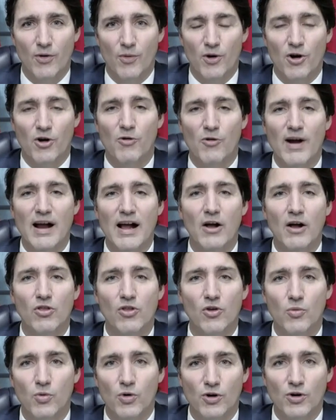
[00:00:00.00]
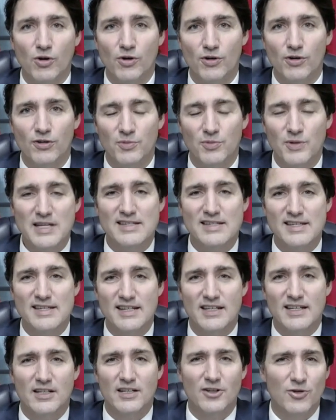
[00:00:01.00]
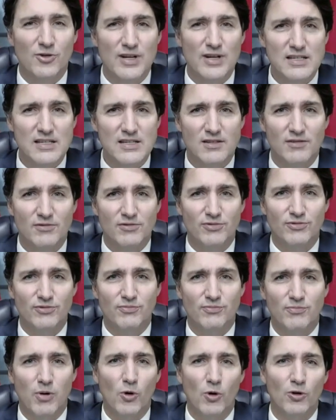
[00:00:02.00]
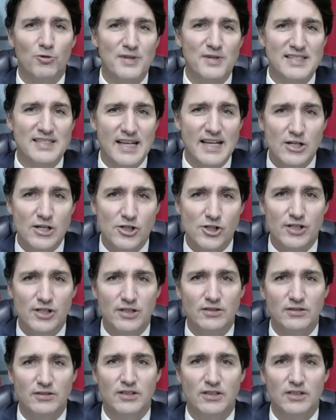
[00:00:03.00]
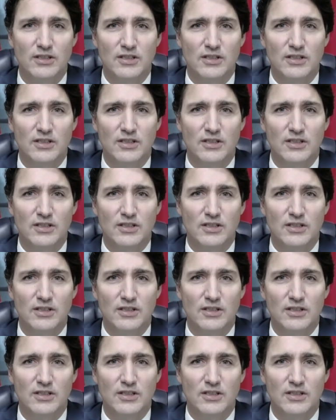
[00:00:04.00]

where around the world we see an increase of polarization,